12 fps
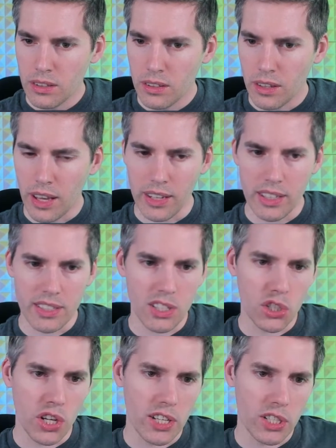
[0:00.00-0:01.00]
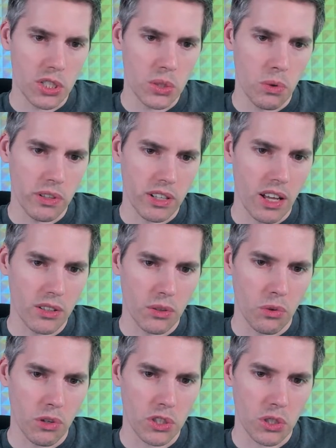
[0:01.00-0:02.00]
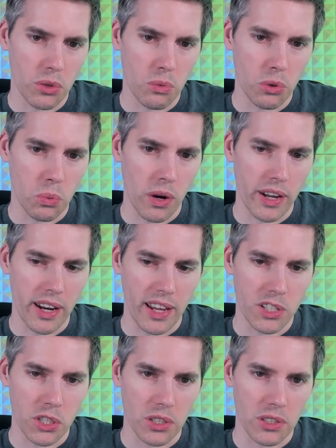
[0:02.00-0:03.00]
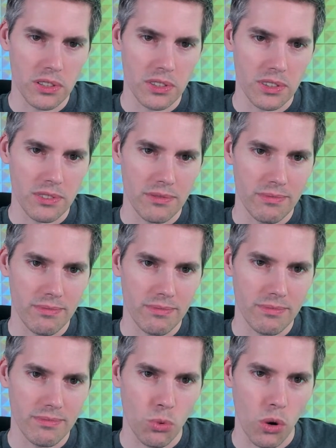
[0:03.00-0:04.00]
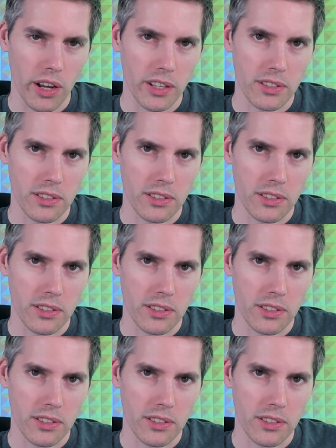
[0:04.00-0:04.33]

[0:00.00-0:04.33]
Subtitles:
Any suggestions what color works good with white angels? White.